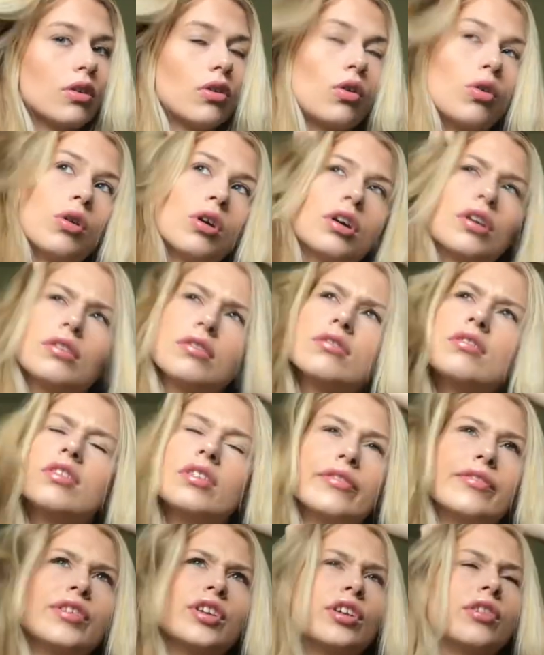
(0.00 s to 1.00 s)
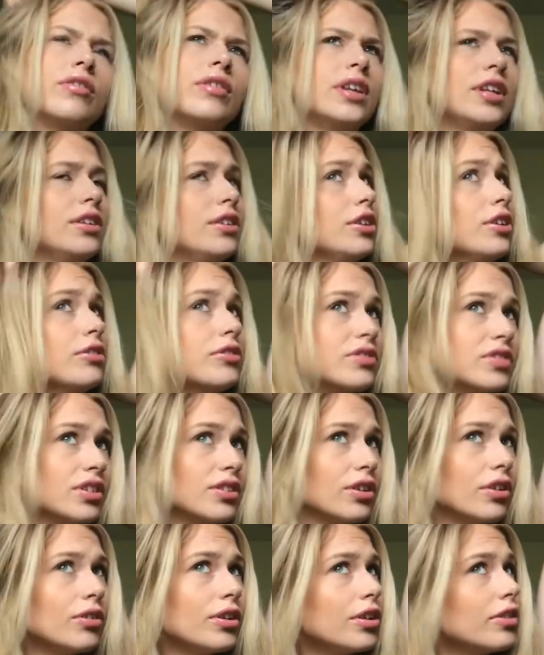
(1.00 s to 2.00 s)
Or if you don't need to use
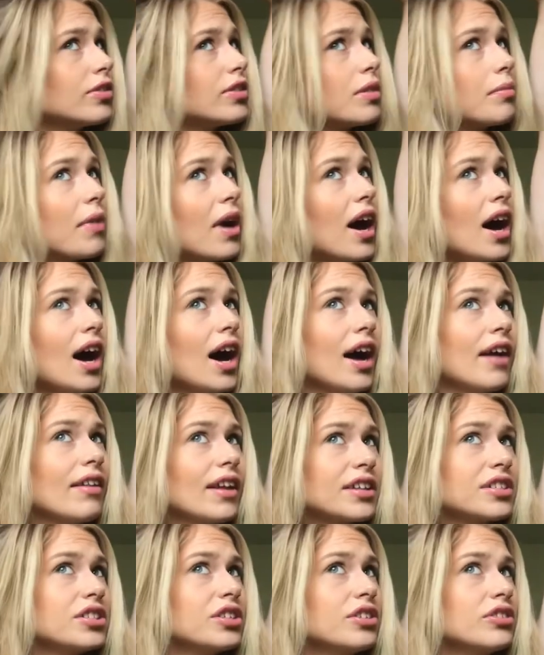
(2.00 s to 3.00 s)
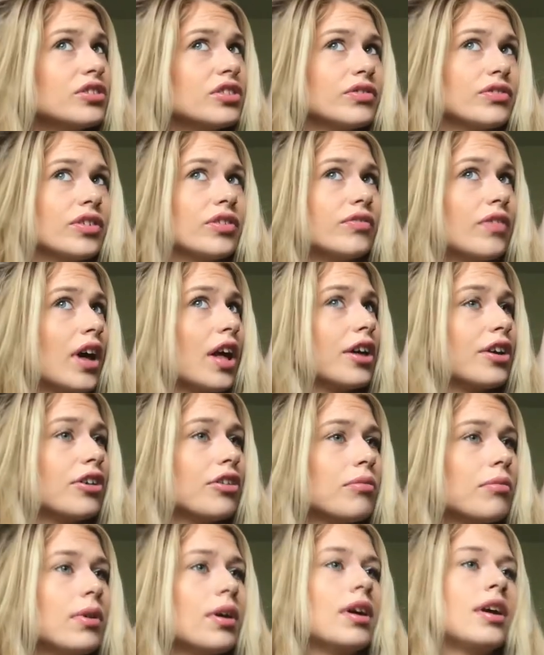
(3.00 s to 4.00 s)
it, don't use it. But I like to use it for
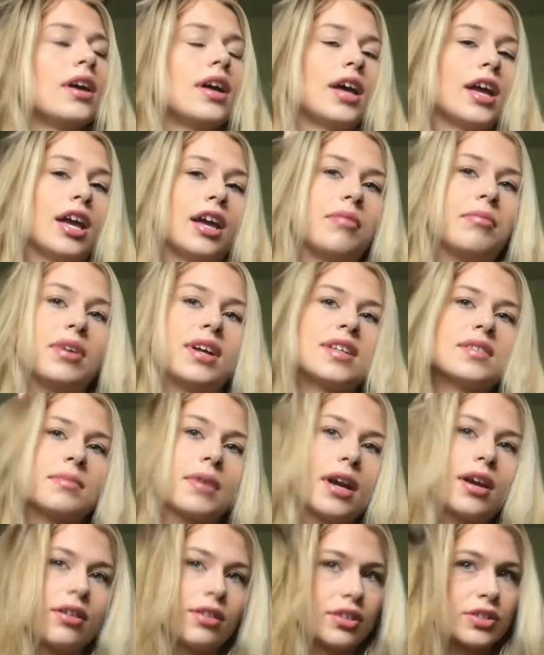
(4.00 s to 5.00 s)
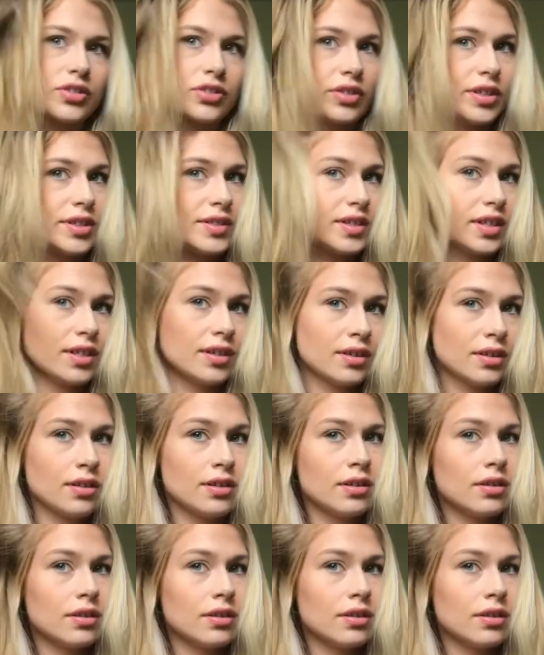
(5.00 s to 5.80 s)
volume and because my hair looks greasy.